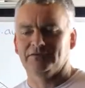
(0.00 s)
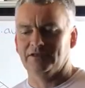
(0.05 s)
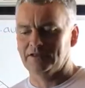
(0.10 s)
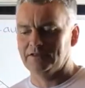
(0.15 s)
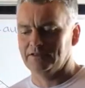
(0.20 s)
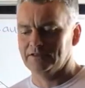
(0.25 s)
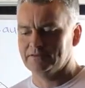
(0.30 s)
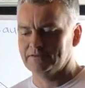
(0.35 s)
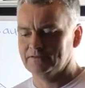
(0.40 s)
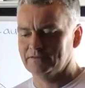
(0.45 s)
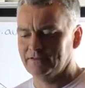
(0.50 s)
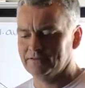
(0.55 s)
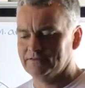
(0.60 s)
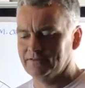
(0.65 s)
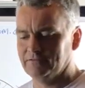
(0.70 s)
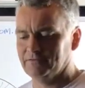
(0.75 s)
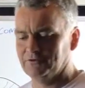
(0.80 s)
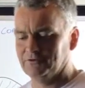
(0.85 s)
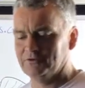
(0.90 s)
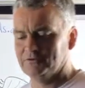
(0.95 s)
So let's
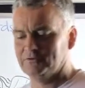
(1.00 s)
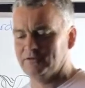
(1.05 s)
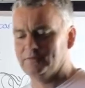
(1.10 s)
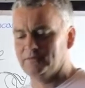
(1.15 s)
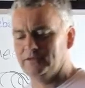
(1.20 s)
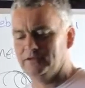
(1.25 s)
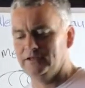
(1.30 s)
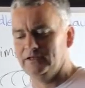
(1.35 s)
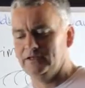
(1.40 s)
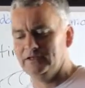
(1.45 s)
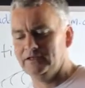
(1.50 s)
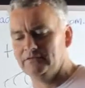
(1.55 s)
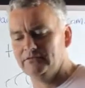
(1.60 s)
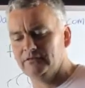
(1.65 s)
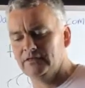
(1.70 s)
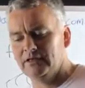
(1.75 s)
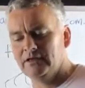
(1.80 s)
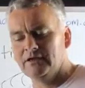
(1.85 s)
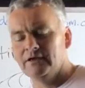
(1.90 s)
have a look at some of the negatives.